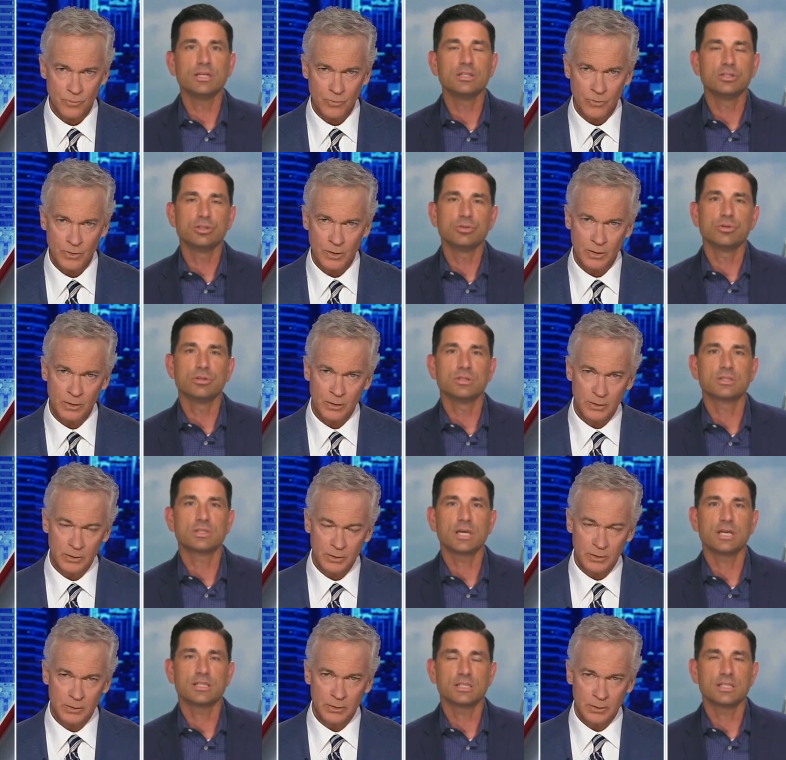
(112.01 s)
Speaker 1: need to do in this
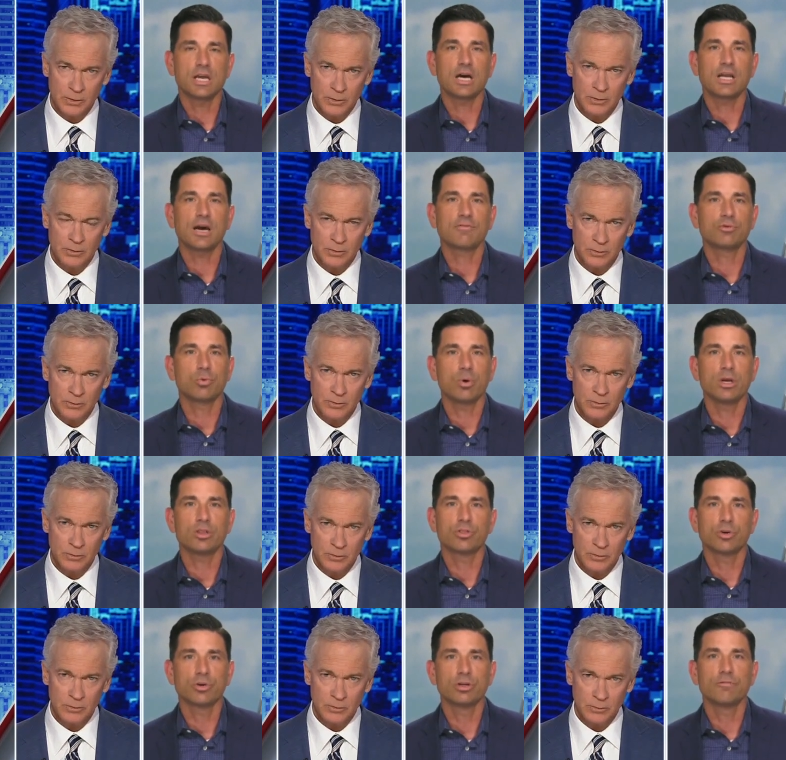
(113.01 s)
case and not have to
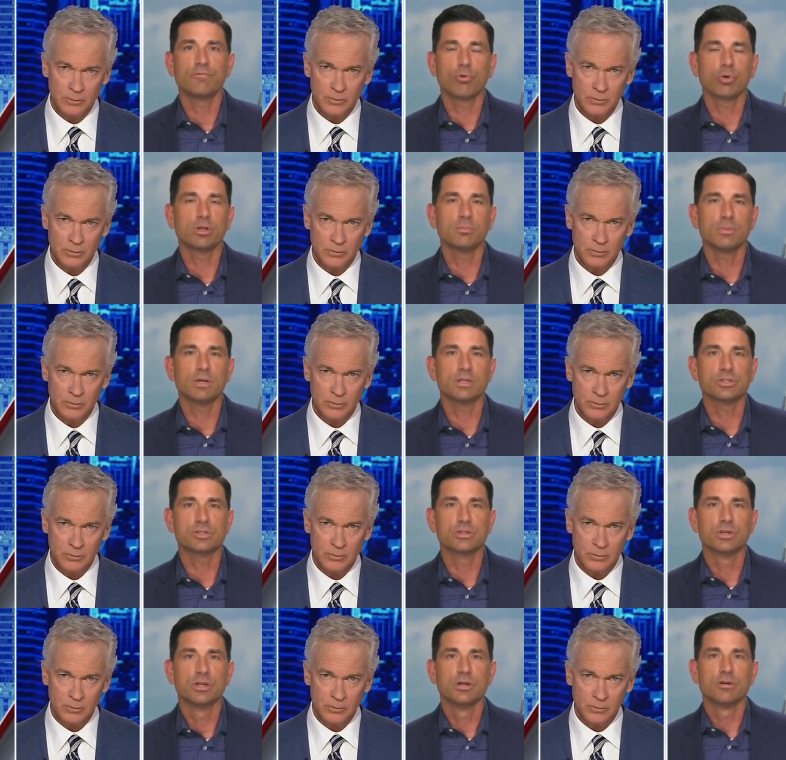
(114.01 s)
wait 30, 40
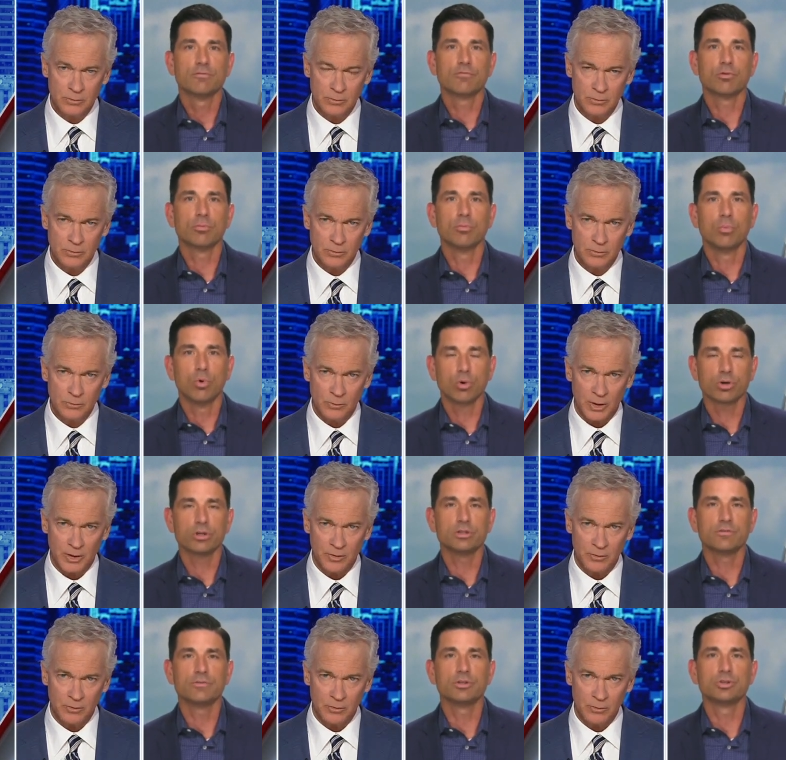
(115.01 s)
minutes for more
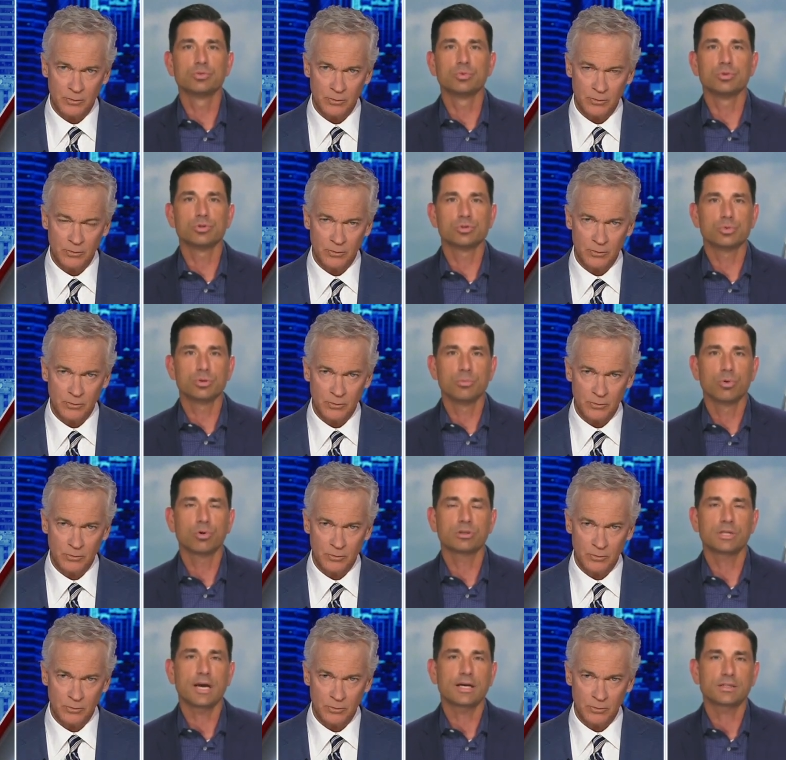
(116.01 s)
individuals with
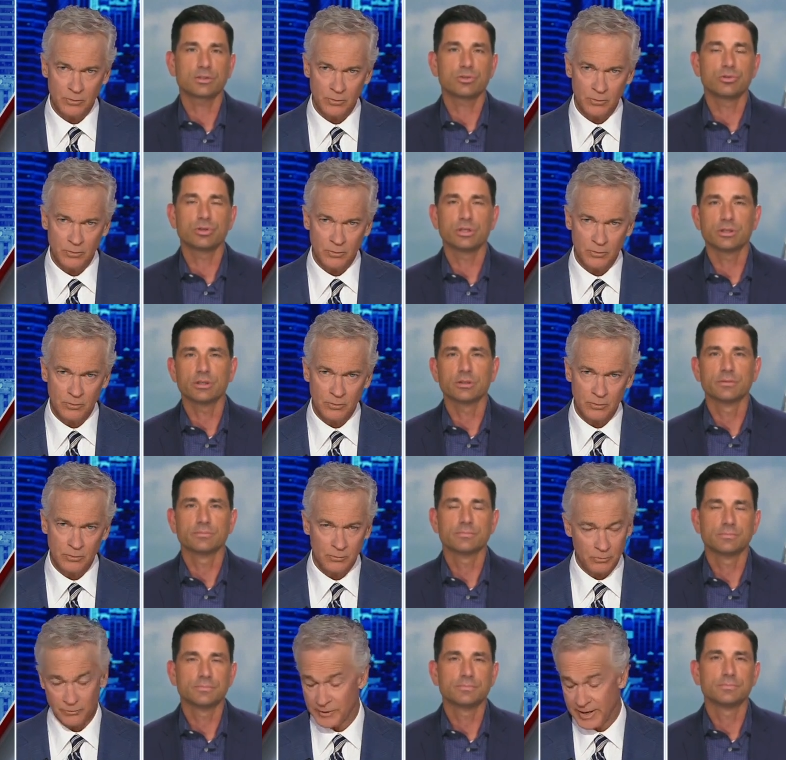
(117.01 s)
more tactical gear
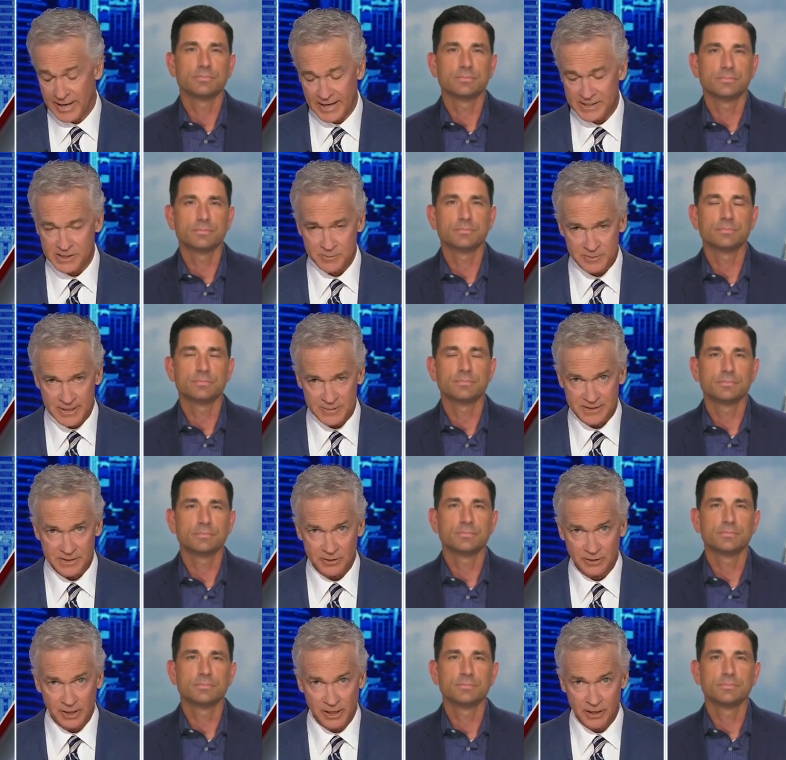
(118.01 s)
Speaker 2: they had some
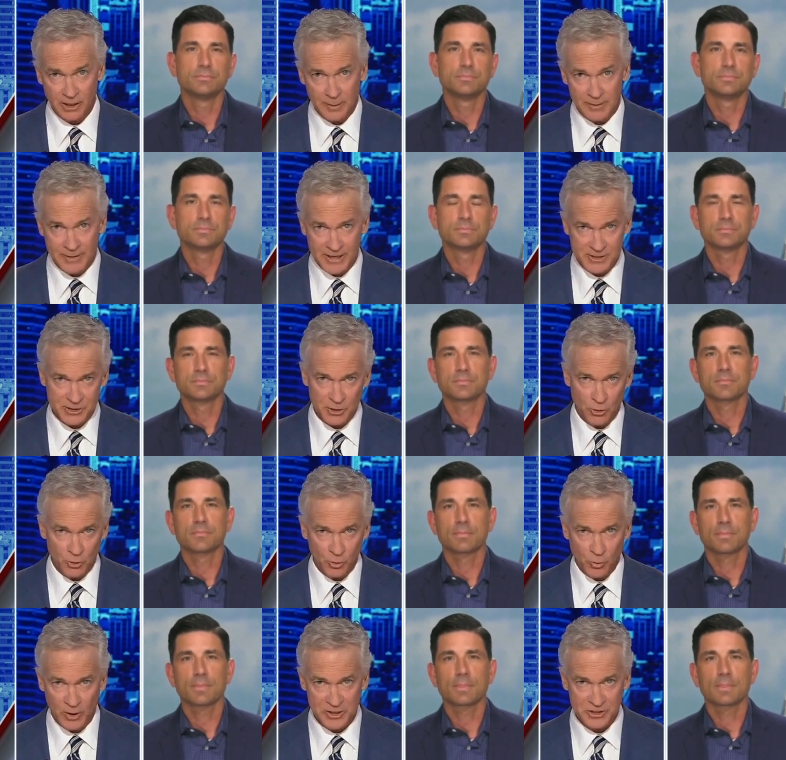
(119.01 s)
tactical gear. I mean, that's the whole
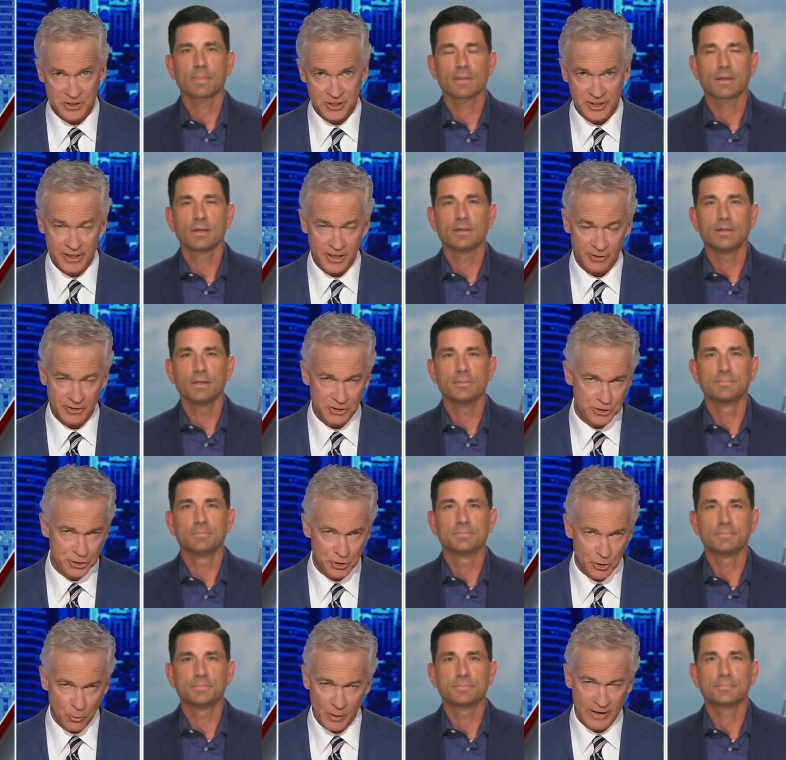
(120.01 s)
question here is do
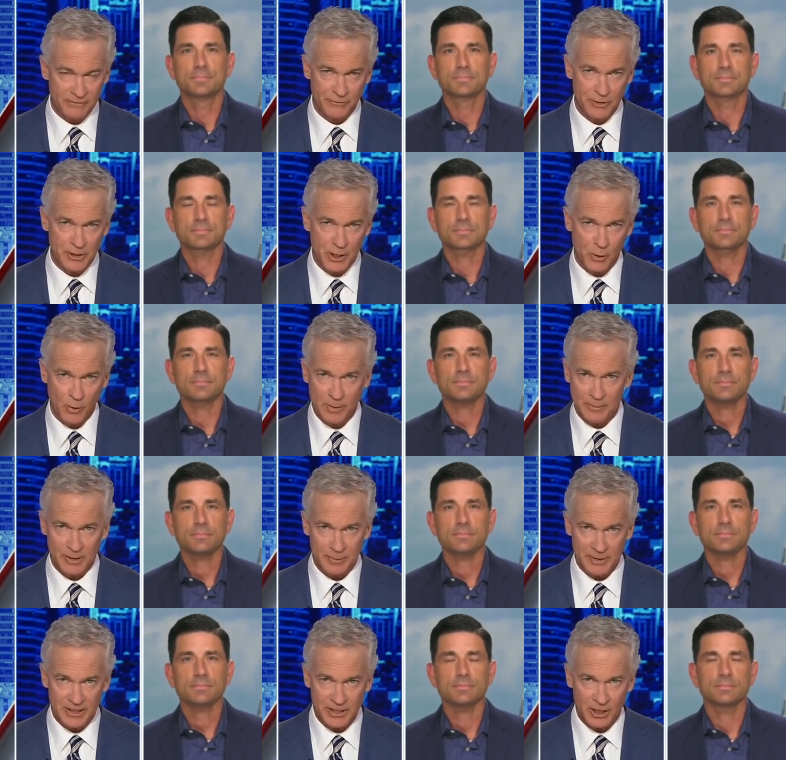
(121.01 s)
you wait for the equipment? I
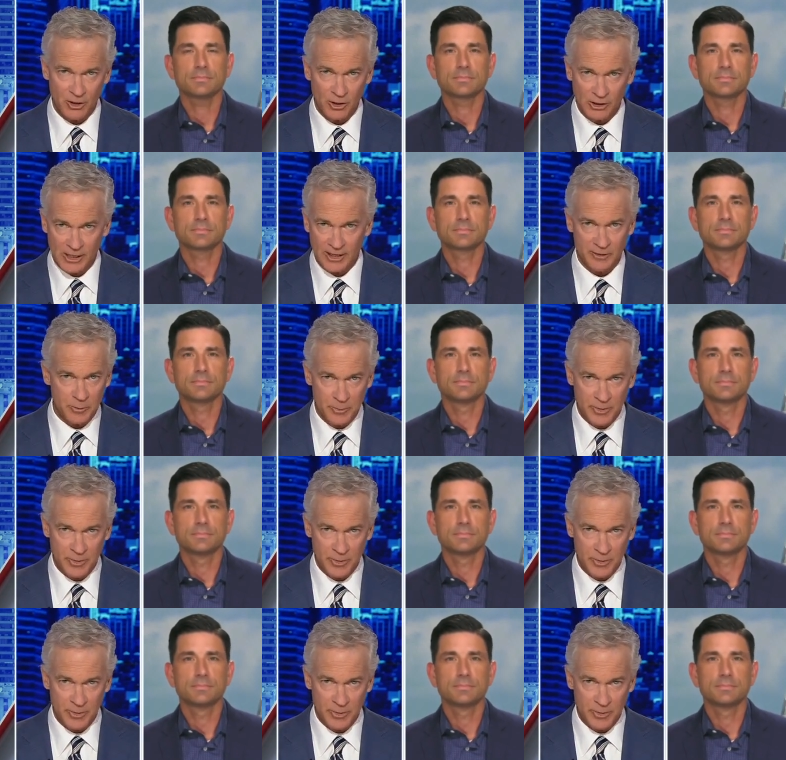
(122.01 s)
mean, you know, a lot of the